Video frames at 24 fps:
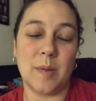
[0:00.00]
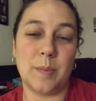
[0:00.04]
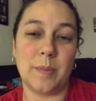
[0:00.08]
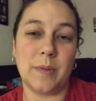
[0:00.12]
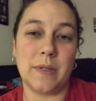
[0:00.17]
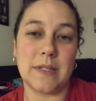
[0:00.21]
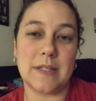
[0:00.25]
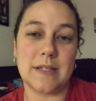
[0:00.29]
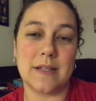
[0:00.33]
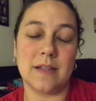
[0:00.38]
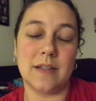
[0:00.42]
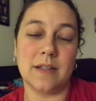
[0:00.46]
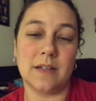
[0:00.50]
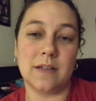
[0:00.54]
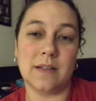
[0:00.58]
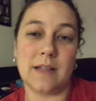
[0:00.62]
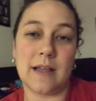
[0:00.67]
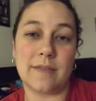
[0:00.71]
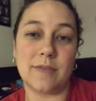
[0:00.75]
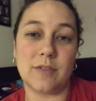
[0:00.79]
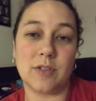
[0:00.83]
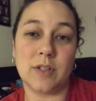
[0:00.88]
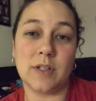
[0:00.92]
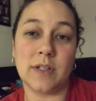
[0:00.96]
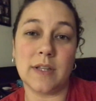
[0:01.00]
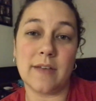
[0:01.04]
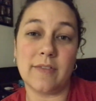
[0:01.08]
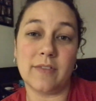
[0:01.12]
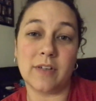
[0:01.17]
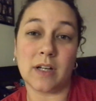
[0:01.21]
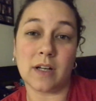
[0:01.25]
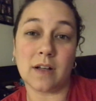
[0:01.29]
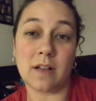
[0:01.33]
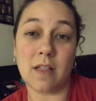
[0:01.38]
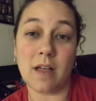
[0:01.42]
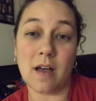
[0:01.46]
It's a little after
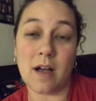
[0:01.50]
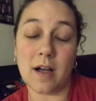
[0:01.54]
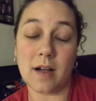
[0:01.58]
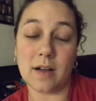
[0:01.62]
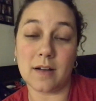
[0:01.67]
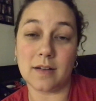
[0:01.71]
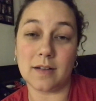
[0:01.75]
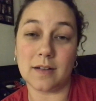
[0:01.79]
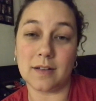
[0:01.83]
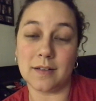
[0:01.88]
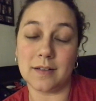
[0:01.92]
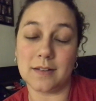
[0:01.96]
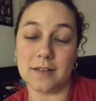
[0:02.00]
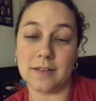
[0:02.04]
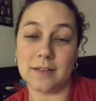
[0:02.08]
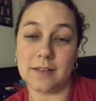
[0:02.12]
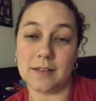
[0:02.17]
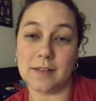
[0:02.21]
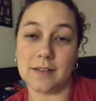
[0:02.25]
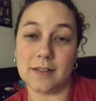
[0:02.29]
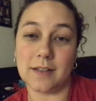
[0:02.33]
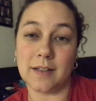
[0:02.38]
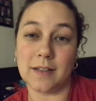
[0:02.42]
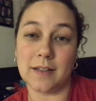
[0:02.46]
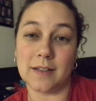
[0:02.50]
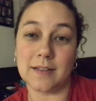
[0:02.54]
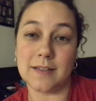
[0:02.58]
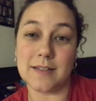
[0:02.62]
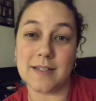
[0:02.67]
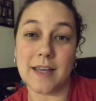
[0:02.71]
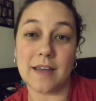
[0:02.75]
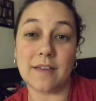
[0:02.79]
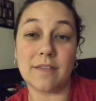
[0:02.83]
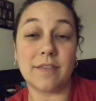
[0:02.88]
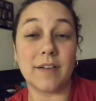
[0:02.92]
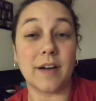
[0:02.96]
11 o'clock on
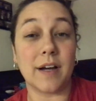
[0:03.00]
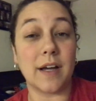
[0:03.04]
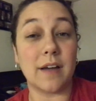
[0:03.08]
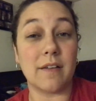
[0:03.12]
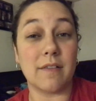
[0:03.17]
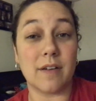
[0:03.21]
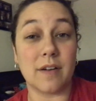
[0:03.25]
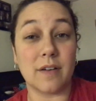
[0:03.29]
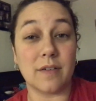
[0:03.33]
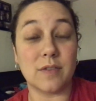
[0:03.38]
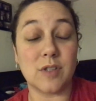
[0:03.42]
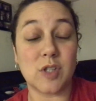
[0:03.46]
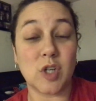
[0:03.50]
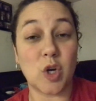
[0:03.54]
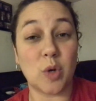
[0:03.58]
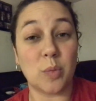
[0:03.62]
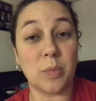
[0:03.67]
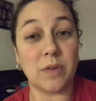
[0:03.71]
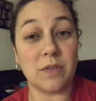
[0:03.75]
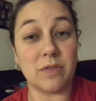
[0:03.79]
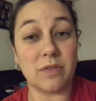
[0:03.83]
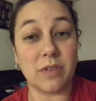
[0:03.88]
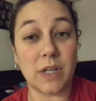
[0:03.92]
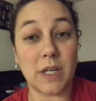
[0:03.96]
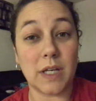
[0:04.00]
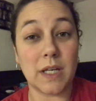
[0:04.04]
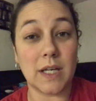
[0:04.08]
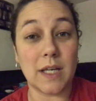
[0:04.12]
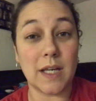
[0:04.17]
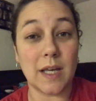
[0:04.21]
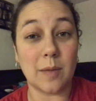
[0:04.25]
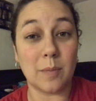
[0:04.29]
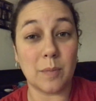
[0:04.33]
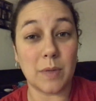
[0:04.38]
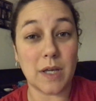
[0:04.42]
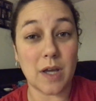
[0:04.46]
day 5 of Tome
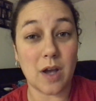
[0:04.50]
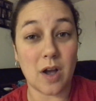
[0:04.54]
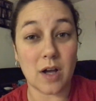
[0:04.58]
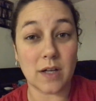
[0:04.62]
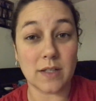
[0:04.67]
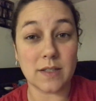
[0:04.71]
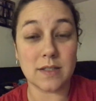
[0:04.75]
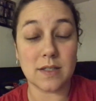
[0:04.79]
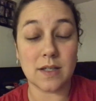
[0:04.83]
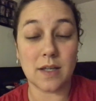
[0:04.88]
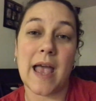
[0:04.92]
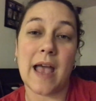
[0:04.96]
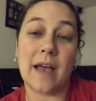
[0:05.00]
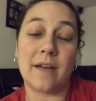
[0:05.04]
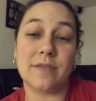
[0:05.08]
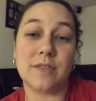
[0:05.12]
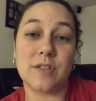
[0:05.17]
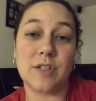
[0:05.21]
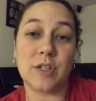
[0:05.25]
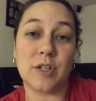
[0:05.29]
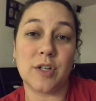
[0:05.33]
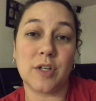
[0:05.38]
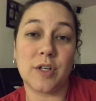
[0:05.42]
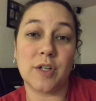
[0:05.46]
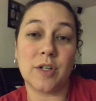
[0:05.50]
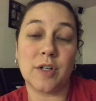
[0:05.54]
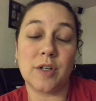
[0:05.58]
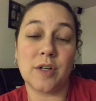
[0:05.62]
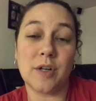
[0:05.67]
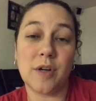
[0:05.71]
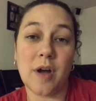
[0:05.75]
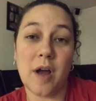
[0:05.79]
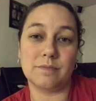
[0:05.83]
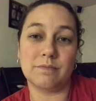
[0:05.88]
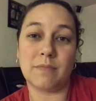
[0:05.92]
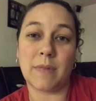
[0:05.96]
Infinity and Beyond.
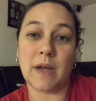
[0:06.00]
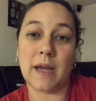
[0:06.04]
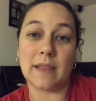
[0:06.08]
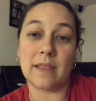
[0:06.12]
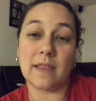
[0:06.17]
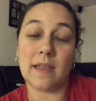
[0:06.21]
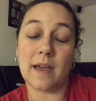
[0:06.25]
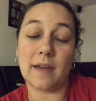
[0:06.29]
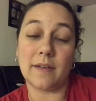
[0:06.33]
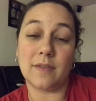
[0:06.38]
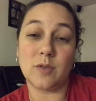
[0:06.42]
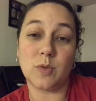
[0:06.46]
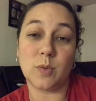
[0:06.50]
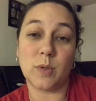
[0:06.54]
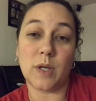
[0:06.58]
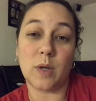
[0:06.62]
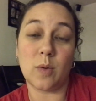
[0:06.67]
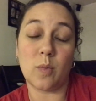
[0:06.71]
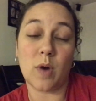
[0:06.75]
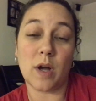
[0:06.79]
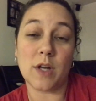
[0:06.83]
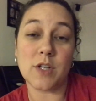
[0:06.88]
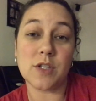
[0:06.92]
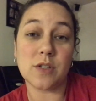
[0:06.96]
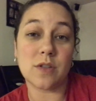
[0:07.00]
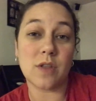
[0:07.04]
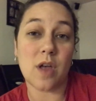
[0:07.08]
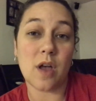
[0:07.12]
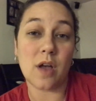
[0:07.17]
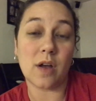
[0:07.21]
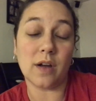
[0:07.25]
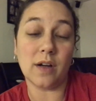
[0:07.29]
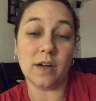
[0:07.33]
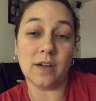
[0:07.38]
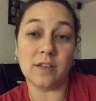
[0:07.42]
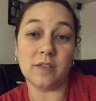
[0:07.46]
After my live tweet watch
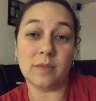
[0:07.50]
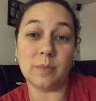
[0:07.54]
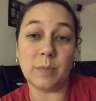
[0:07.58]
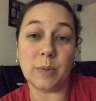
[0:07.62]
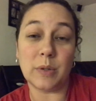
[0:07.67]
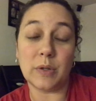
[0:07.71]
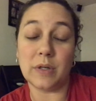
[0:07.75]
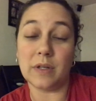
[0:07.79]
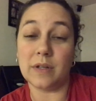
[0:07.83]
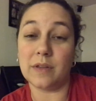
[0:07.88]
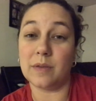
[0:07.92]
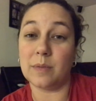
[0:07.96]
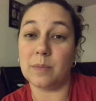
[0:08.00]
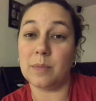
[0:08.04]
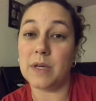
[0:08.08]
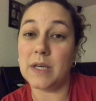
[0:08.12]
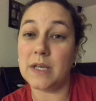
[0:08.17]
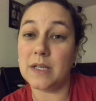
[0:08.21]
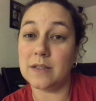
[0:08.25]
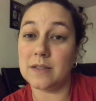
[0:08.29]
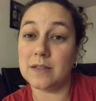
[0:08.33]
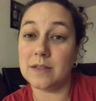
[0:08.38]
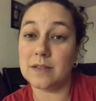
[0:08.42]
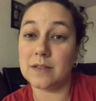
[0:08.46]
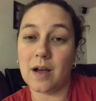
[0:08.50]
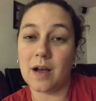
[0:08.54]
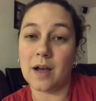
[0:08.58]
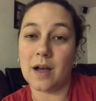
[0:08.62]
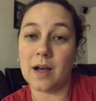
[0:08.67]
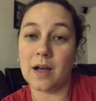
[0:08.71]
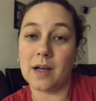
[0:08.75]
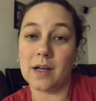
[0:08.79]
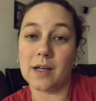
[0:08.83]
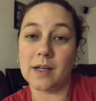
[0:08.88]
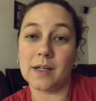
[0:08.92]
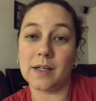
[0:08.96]
along of Beauty and the Beast,
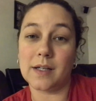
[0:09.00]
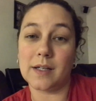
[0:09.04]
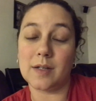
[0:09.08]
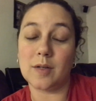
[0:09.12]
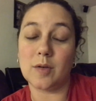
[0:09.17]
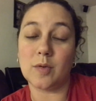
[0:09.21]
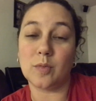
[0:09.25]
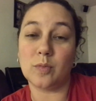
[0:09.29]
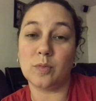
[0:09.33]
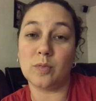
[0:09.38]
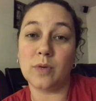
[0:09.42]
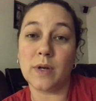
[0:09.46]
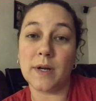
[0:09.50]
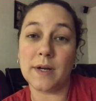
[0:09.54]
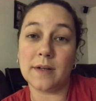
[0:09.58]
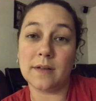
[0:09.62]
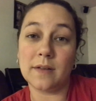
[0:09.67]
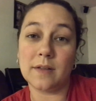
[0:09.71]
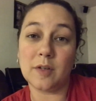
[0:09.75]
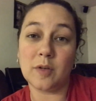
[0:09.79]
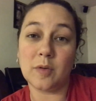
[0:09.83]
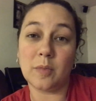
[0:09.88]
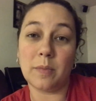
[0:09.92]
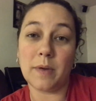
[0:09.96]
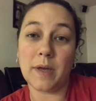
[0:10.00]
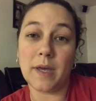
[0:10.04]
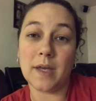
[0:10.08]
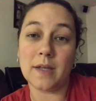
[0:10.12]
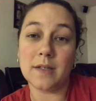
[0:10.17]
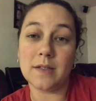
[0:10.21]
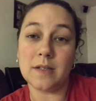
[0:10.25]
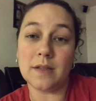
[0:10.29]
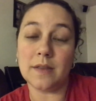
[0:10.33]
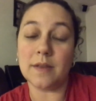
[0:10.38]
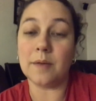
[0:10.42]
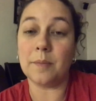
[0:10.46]
I read a little
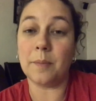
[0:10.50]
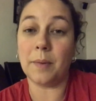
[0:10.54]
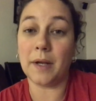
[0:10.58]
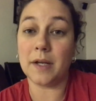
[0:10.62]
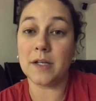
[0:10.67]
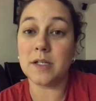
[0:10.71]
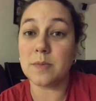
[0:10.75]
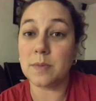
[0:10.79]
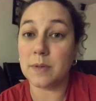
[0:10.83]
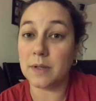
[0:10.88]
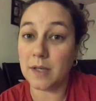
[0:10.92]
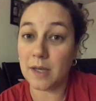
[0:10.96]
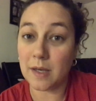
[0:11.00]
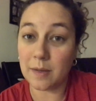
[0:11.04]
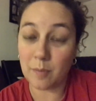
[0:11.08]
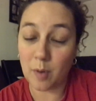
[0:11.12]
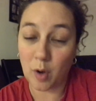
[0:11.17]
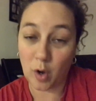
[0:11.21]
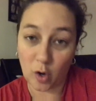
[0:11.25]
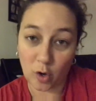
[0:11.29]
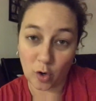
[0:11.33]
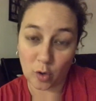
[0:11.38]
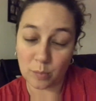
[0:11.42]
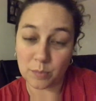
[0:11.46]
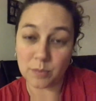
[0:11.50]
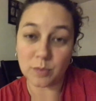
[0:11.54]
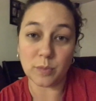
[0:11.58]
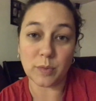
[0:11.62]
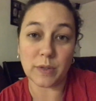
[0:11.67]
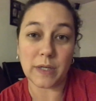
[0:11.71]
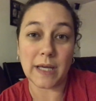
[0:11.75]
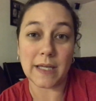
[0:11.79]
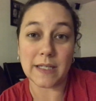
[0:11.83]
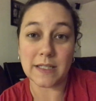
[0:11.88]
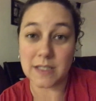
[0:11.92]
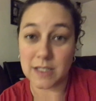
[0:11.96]
bit, and then my husband came home and
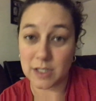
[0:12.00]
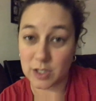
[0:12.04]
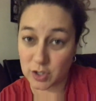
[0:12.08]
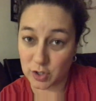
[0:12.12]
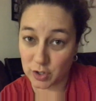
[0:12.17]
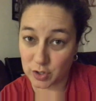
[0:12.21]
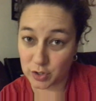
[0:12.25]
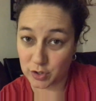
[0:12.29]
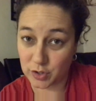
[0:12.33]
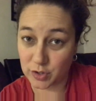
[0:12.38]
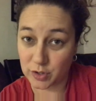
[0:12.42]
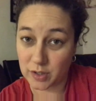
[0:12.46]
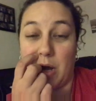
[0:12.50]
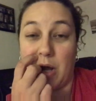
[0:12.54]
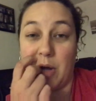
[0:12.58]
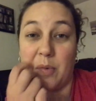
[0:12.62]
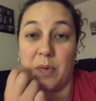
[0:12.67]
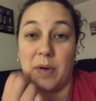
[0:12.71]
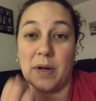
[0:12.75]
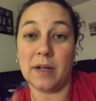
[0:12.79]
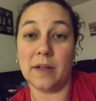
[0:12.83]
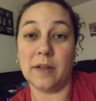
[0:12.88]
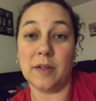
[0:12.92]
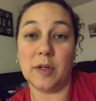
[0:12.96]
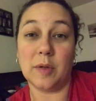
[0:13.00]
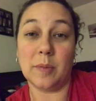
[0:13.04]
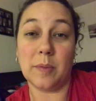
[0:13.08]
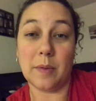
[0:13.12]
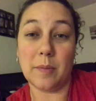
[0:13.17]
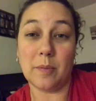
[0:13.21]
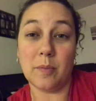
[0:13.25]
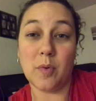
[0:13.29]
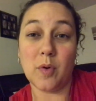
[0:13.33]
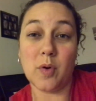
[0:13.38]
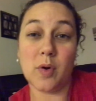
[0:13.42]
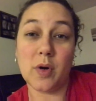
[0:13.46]
we had dinner. I read a little
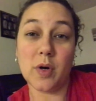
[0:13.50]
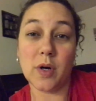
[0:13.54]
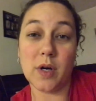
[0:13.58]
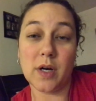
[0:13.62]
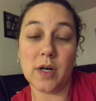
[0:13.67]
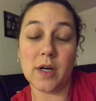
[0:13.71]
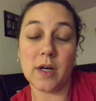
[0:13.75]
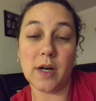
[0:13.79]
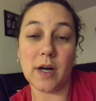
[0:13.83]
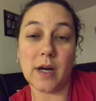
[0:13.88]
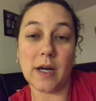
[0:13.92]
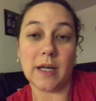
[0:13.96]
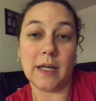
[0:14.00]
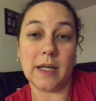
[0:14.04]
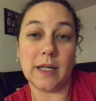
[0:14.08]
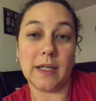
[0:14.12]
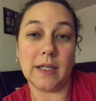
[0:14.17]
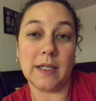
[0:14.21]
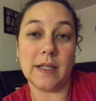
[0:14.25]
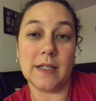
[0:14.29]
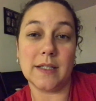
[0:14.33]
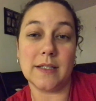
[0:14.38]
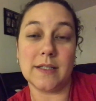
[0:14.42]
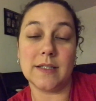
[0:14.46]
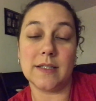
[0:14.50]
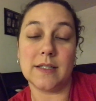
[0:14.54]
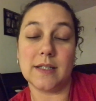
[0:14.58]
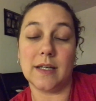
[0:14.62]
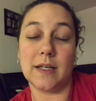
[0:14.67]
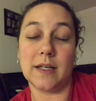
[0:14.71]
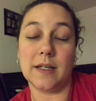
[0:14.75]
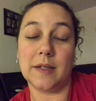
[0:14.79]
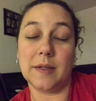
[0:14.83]
bit more, and